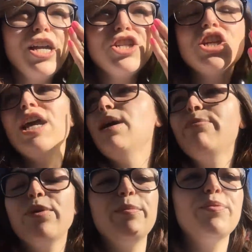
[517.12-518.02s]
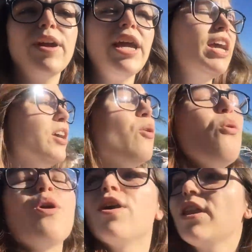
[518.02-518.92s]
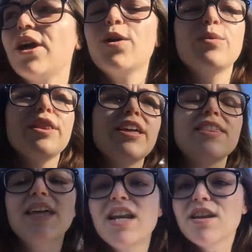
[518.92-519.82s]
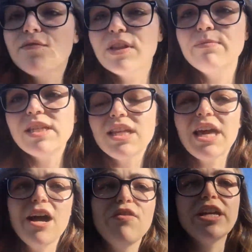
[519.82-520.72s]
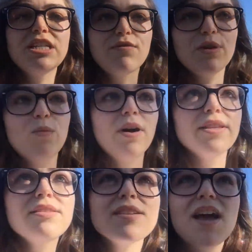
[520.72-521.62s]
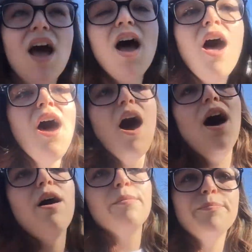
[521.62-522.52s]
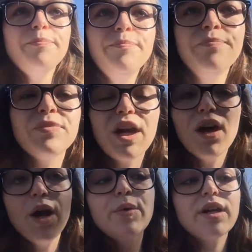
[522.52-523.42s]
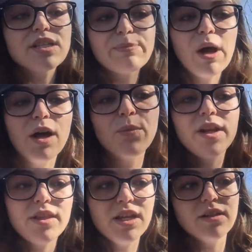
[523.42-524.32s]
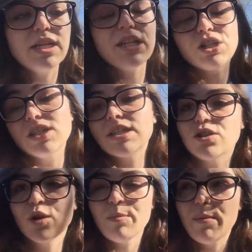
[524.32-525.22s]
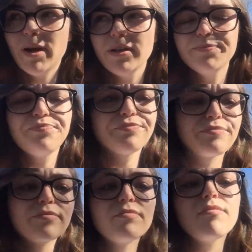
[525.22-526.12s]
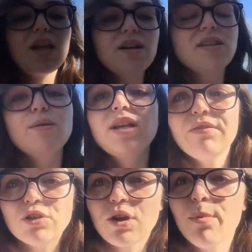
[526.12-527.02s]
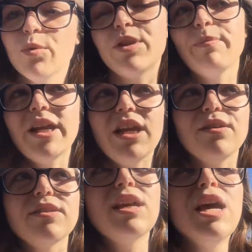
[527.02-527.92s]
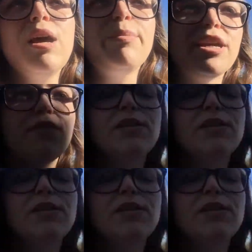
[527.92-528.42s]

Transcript: chip or break or like are really thin and flimsy, they have like different ones. I work at a spa, and one of the nail technicians there told me about it because I was having trouble with my nails being